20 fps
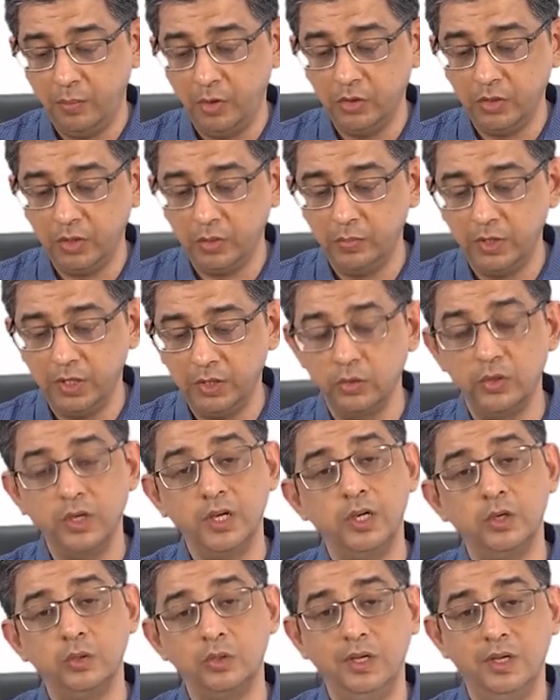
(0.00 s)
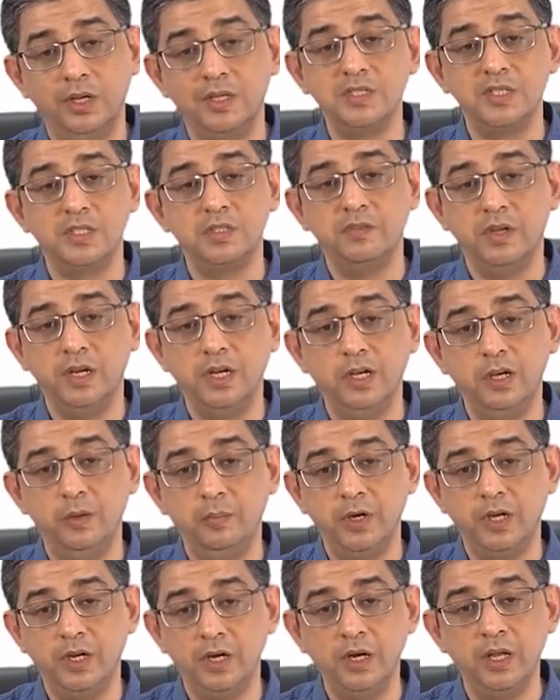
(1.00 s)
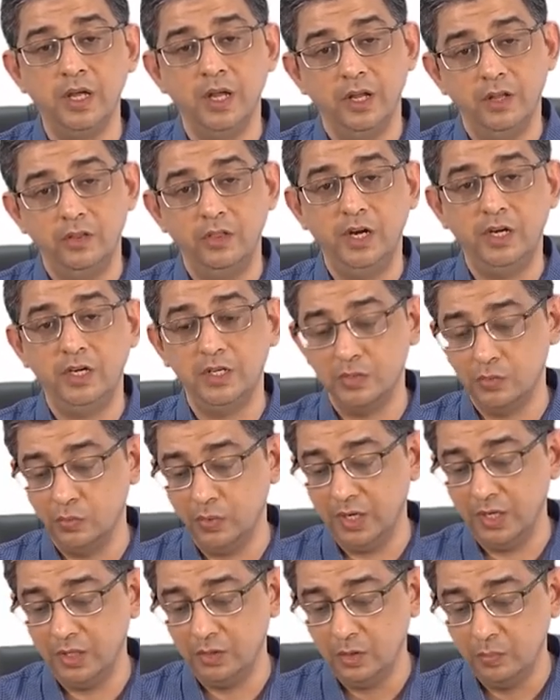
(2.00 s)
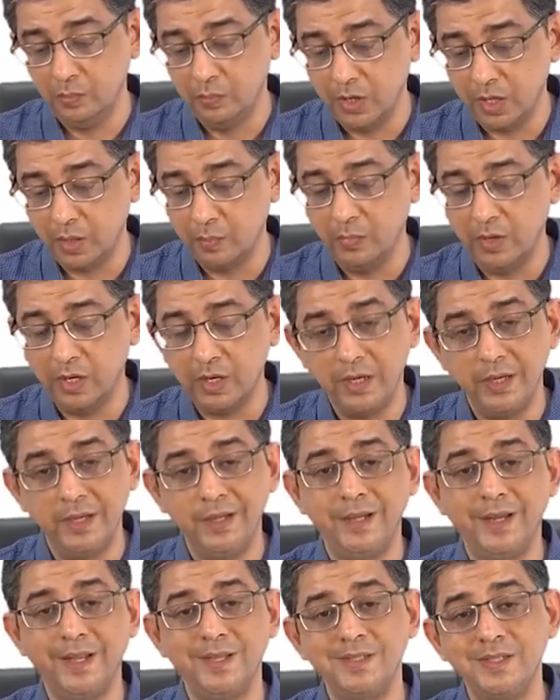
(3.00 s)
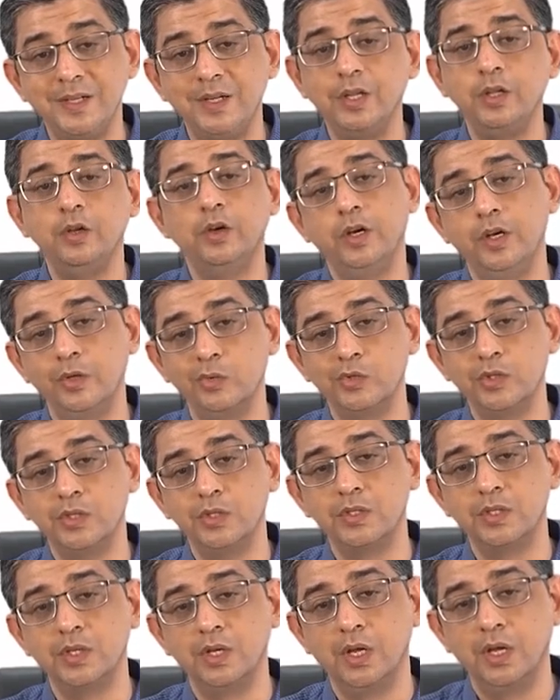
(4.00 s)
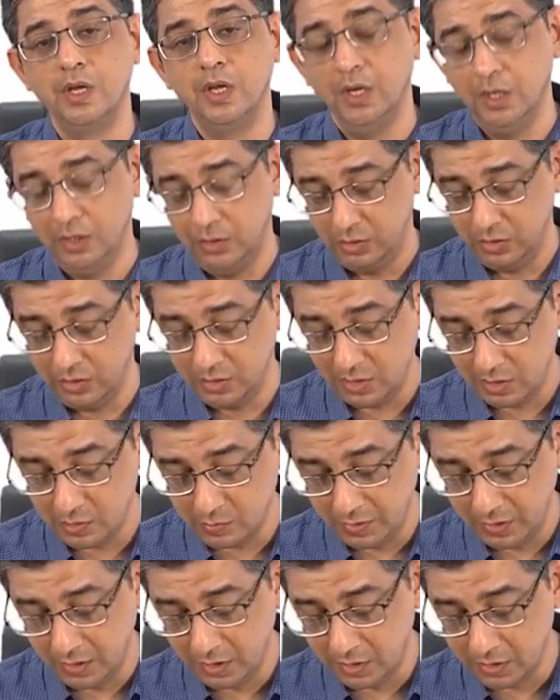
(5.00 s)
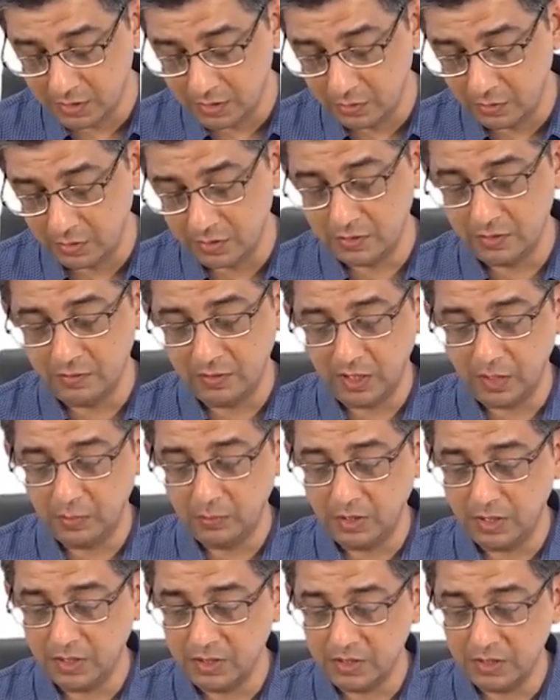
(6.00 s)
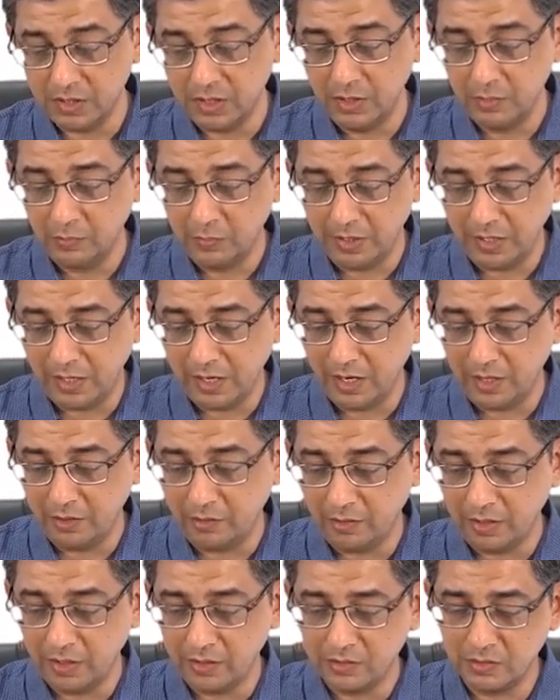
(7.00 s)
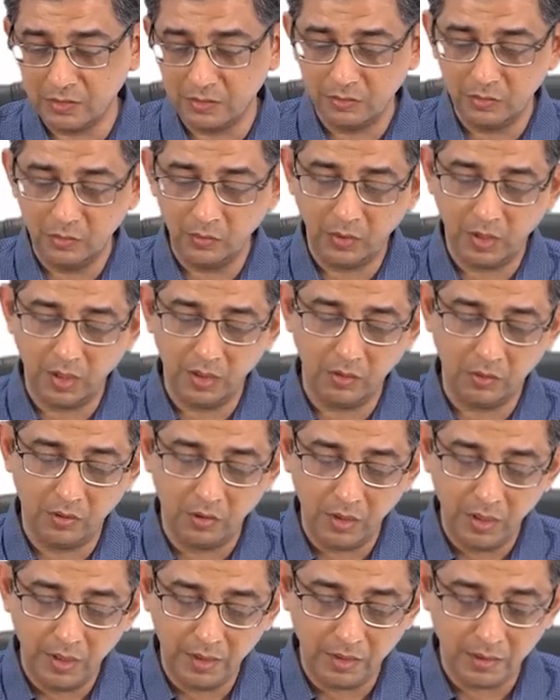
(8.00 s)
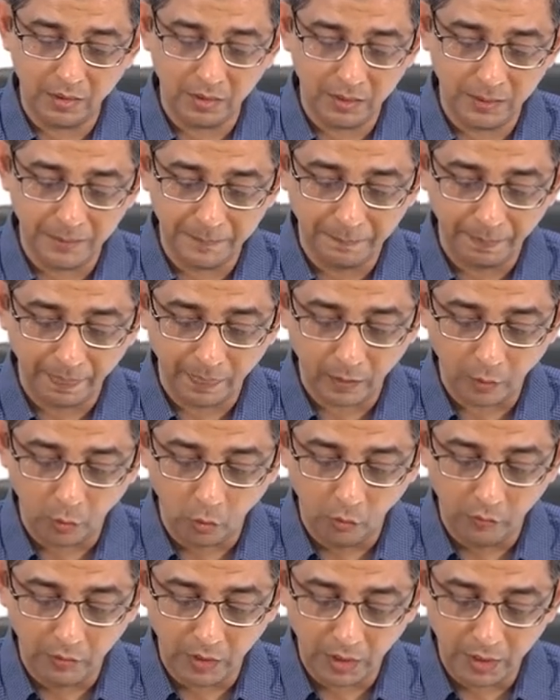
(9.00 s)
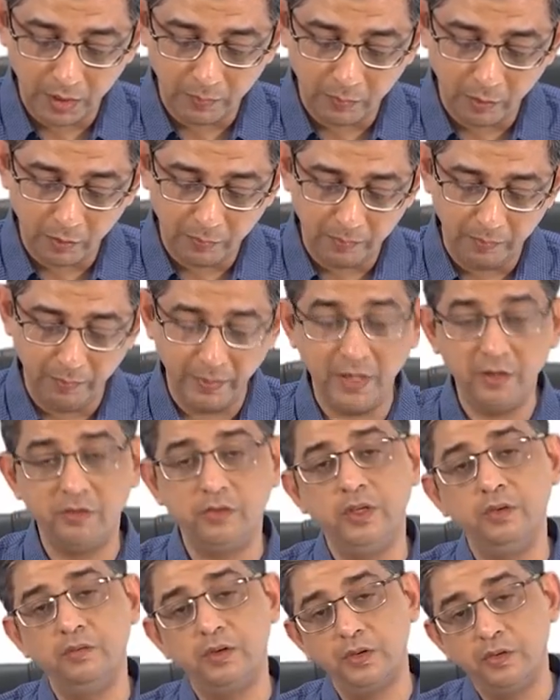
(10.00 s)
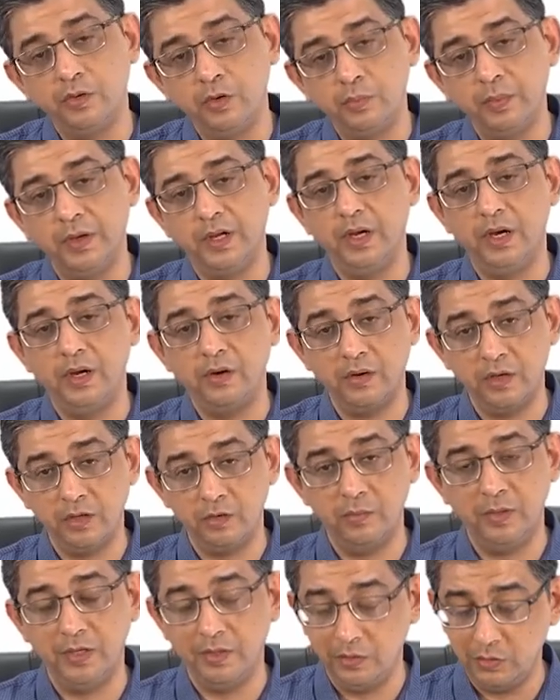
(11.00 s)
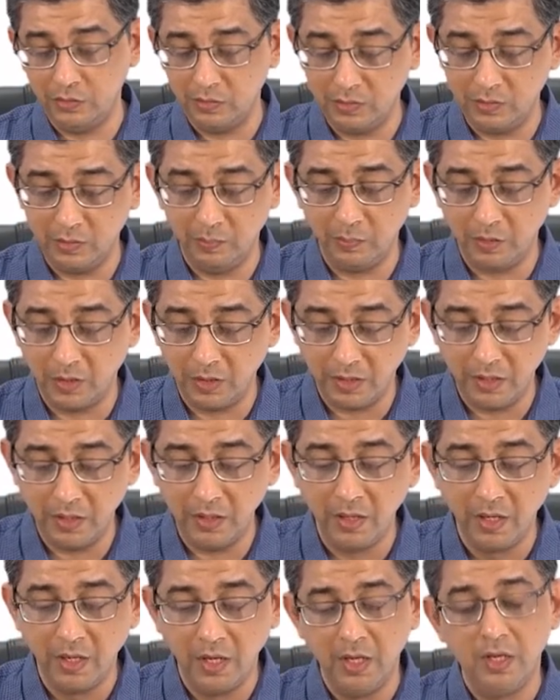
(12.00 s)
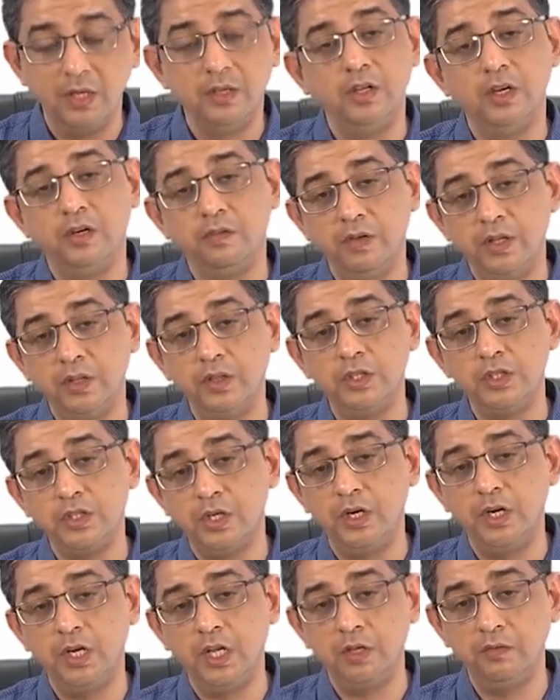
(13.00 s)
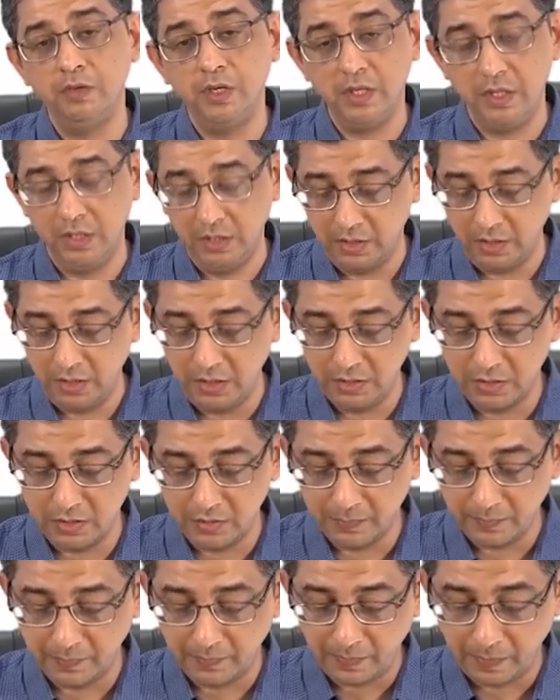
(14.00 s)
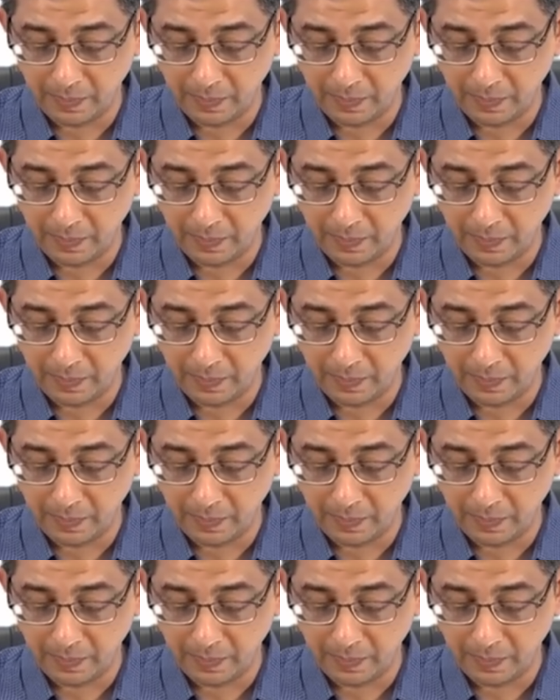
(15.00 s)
amount of blood going into the lungs is very limited. That is why the murmur intensity reduces. This has been asked lots of time, guys, in pediatrics. You can call it overlap of medicine versus pediatrics, but this is important, that when the shunting will increase,